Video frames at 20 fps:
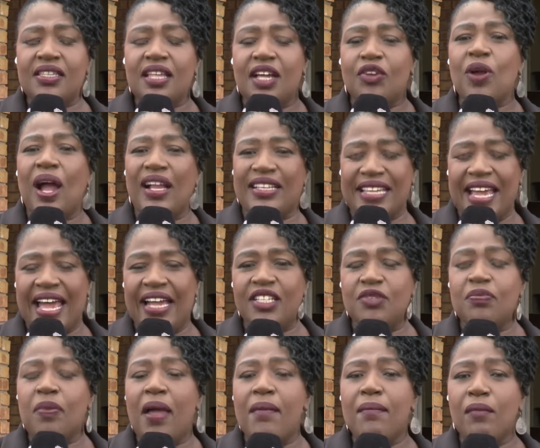that were
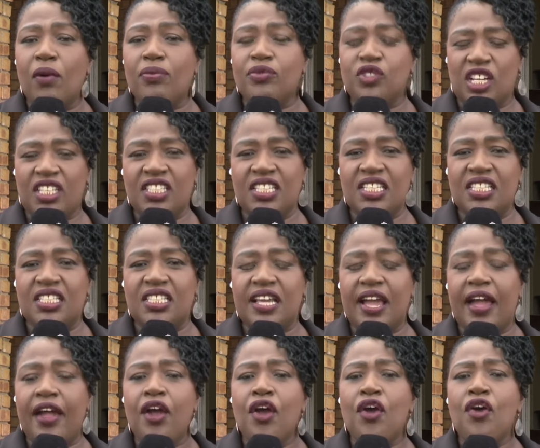attacked by mob justice
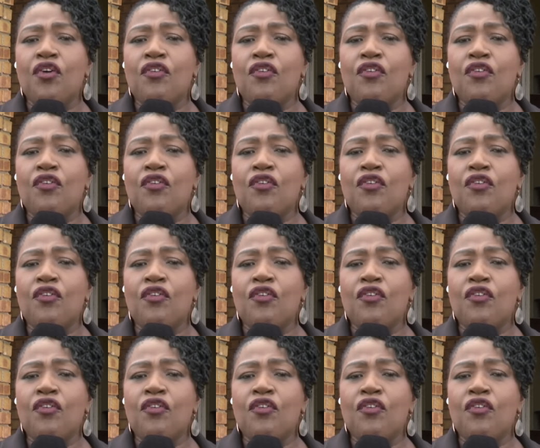here